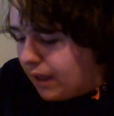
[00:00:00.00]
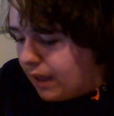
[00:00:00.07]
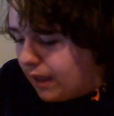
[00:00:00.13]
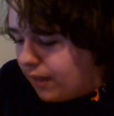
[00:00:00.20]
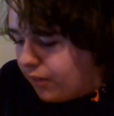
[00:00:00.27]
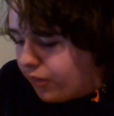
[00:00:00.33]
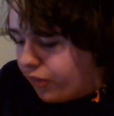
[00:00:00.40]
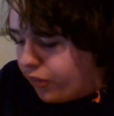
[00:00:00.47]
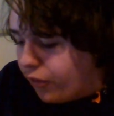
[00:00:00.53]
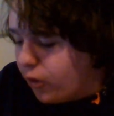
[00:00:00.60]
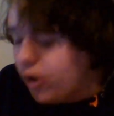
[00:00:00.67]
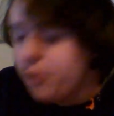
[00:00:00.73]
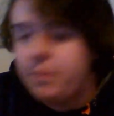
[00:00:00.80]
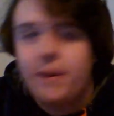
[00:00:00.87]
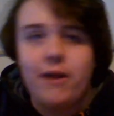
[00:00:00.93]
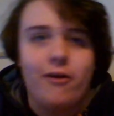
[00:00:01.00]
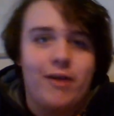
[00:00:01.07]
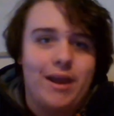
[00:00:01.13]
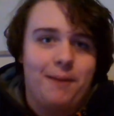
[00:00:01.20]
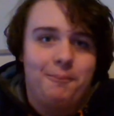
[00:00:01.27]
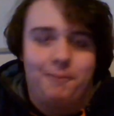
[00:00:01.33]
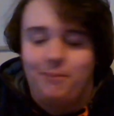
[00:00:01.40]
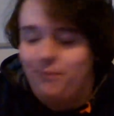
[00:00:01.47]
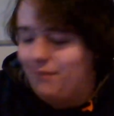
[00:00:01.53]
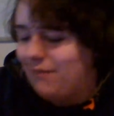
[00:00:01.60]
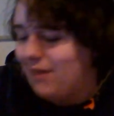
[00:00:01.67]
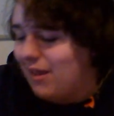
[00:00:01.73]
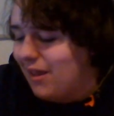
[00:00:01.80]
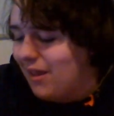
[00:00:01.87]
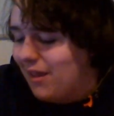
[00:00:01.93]
Third period.
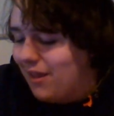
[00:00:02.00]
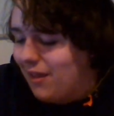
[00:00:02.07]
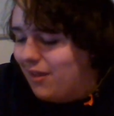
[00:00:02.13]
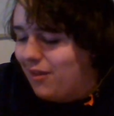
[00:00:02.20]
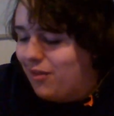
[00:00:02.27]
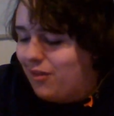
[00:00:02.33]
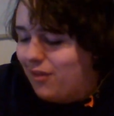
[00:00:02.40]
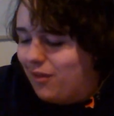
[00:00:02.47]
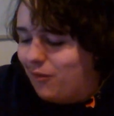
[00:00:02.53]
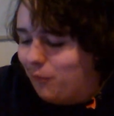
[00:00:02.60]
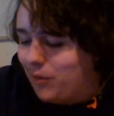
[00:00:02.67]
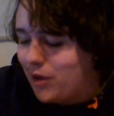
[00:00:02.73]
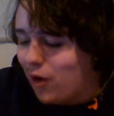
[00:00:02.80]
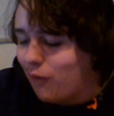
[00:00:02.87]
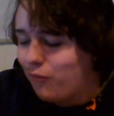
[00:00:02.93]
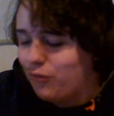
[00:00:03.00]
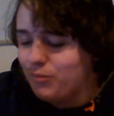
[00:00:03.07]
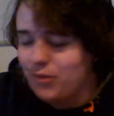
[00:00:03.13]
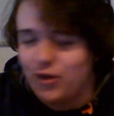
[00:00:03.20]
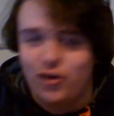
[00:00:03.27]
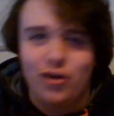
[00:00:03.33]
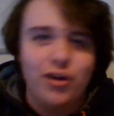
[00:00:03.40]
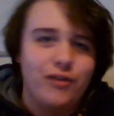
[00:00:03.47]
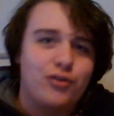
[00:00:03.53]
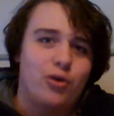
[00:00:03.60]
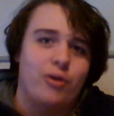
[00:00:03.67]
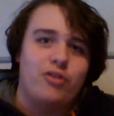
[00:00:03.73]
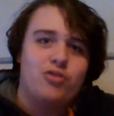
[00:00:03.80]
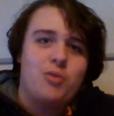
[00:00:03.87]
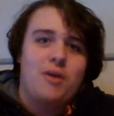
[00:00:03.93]
We go from the good of
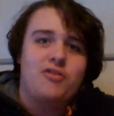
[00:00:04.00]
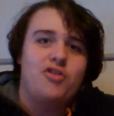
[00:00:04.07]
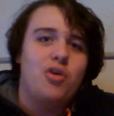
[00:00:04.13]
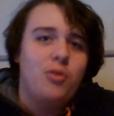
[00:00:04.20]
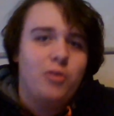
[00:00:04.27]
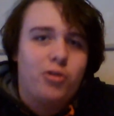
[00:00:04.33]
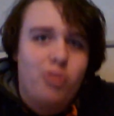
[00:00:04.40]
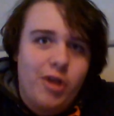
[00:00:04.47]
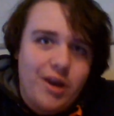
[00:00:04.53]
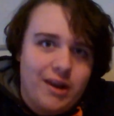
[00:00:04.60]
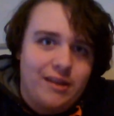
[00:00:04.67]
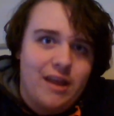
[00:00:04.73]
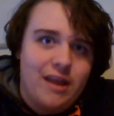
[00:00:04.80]
Chris Russell, creating that